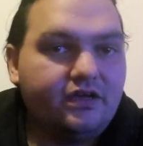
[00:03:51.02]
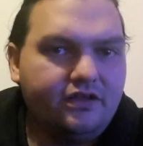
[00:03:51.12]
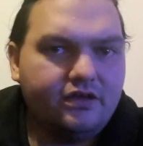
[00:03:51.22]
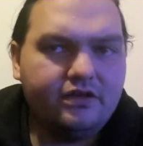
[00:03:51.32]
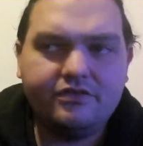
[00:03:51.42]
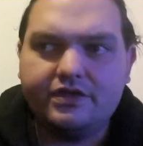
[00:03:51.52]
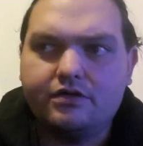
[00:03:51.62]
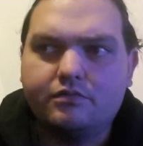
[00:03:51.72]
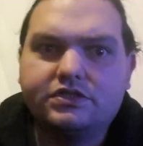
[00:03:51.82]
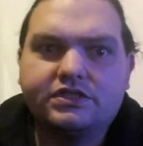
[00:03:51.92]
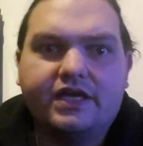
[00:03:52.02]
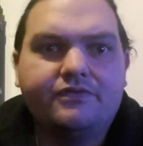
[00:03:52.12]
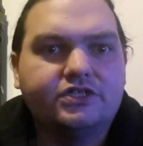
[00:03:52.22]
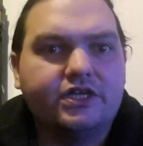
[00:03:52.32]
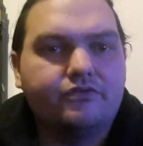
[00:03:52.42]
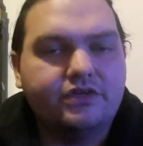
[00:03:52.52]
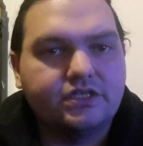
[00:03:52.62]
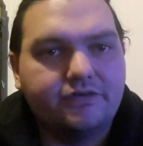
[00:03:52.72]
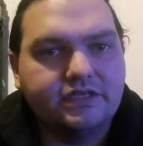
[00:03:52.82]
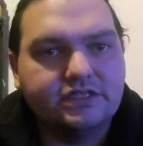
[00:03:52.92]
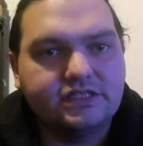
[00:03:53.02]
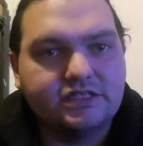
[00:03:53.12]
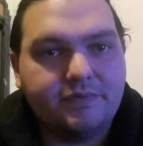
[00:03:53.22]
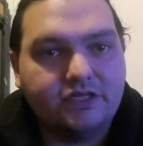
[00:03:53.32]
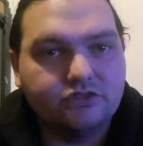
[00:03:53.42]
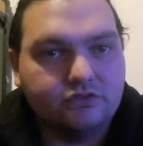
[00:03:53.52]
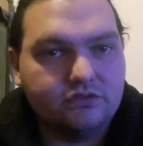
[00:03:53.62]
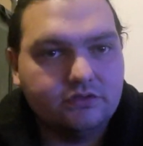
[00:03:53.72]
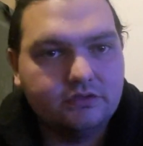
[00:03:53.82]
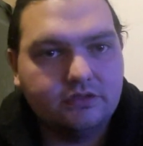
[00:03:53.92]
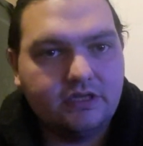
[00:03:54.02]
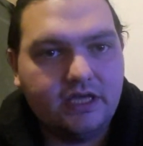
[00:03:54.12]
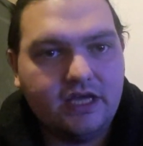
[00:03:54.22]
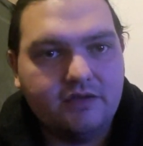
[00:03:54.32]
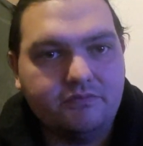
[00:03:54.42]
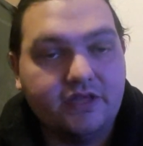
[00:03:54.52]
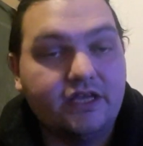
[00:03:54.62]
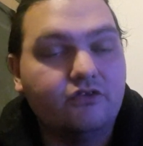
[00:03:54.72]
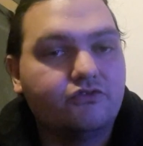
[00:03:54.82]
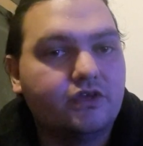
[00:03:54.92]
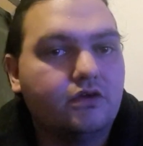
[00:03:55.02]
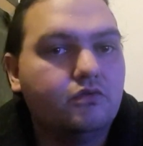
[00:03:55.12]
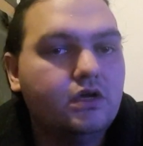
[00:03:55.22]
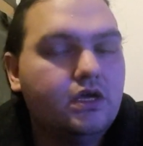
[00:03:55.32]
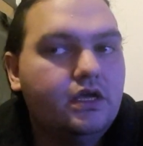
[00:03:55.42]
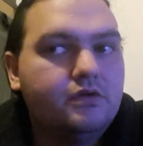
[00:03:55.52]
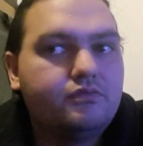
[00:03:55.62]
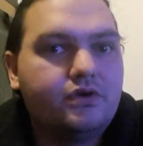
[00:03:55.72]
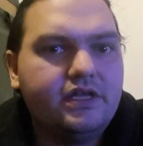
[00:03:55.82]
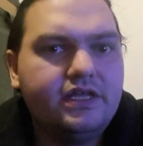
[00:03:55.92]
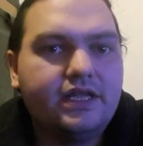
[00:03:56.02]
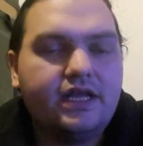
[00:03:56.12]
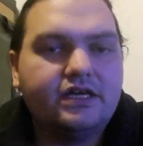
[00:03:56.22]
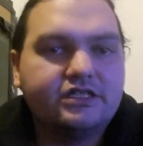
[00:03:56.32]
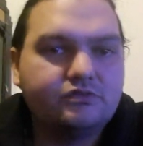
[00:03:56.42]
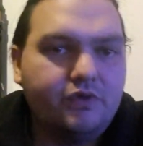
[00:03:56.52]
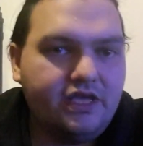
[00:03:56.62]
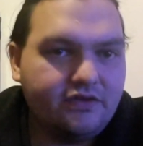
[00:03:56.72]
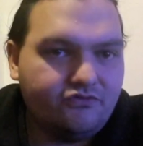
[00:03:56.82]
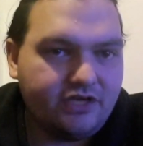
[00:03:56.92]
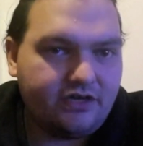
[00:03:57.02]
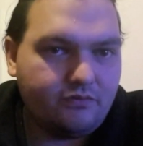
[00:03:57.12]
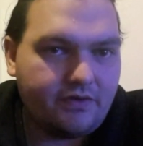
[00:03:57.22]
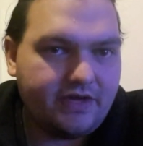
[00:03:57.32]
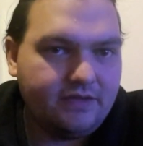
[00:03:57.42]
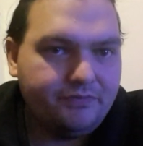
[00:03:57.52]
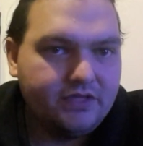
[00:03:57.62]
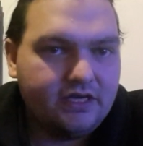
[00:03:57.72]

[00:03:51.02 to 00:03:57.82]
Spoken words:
The only thing I would say for January sowings is to make sure that you sow probably in the last week of January.